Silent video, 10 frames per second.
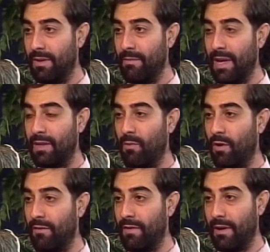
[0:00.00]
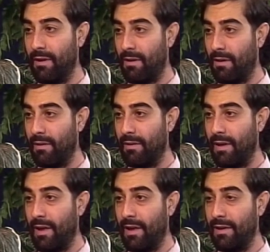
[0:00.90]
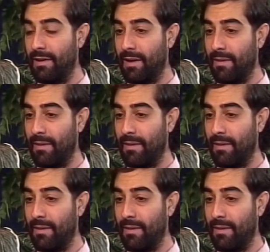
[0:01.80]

make them work very hard, and